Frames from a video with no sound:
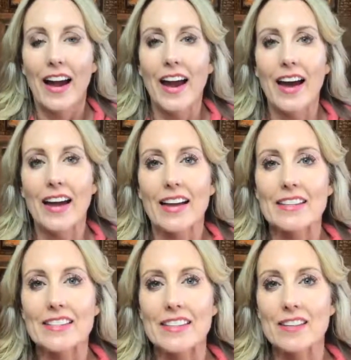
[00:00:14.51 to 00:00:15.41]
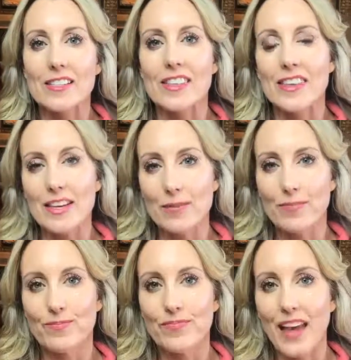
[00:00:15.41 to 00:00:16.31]
And there's a
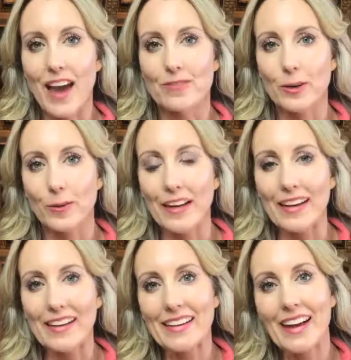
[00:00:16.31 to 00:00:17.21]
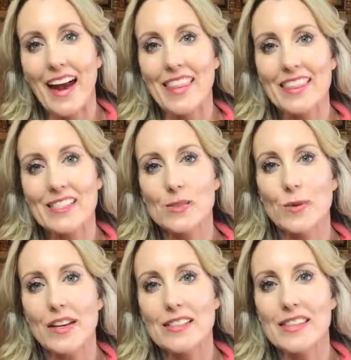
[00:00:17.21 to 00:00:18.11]
theme every week, and this
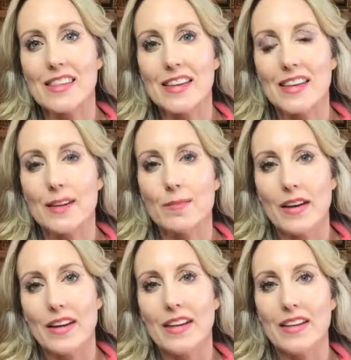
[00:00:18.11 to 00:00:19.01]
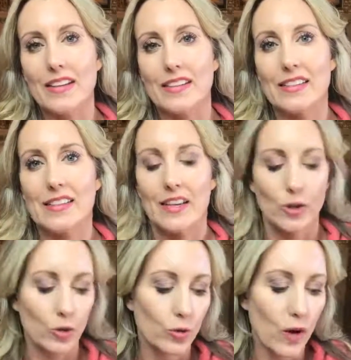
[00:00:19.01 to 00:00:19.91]
week's theme is
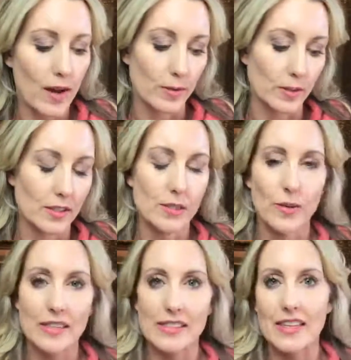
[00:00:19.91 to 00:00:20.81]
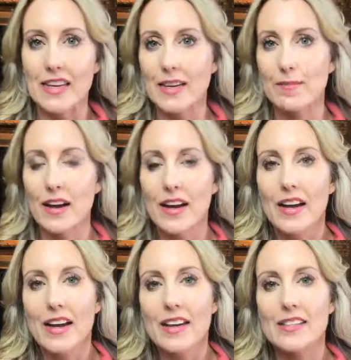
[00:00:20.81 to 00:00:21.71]
incredible. This week's theme
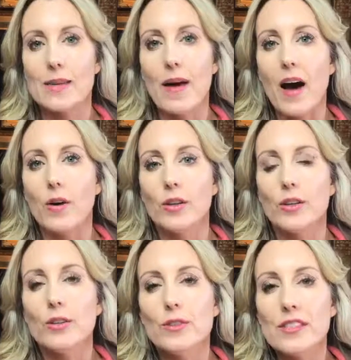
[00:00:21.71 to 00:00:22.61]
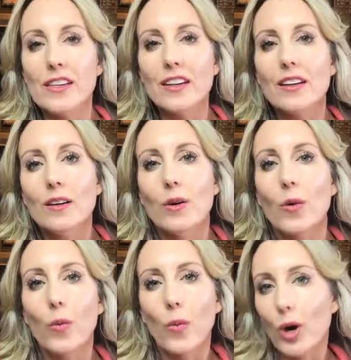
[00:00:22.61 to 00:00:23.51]
is about using
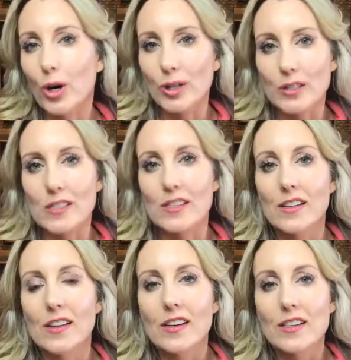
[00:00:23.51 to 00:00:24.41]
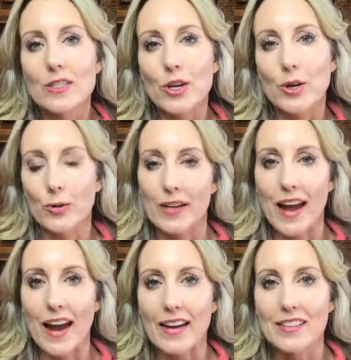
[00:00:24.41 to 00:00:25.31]
words to
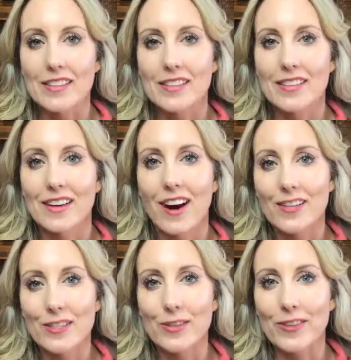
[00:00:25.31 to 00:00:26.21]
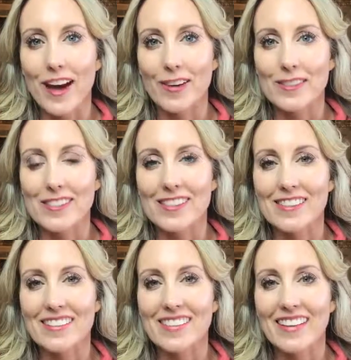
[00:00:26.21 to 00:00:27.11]
create our
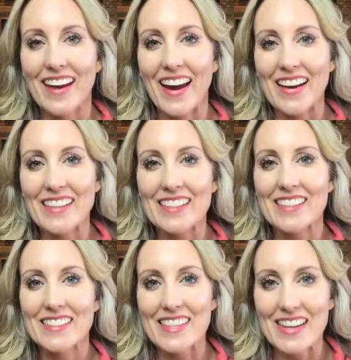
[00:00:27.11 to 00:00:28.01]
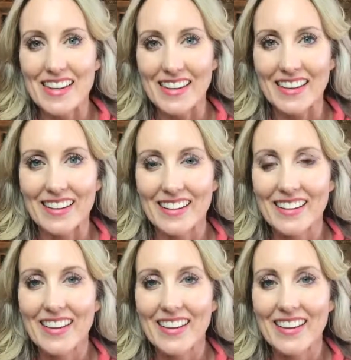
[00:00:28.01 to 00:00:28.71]
2018.